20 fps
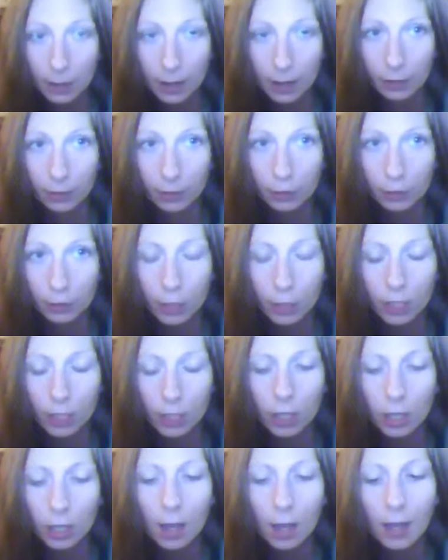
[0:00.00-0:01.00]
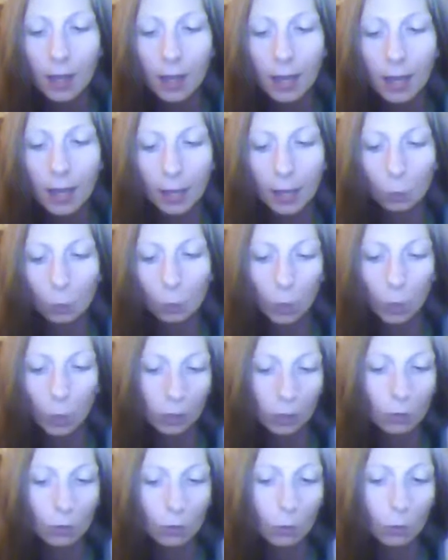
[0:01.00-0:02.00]
energy and what
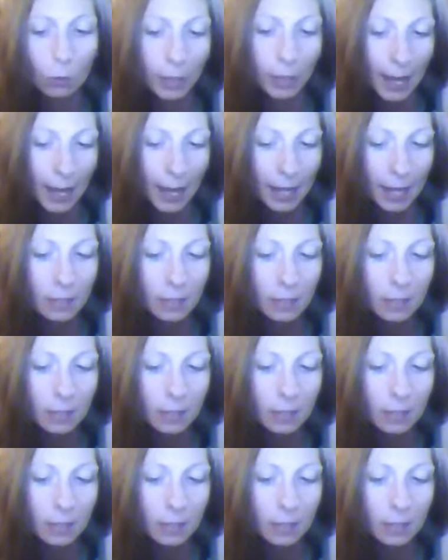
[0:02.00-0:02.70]
you create.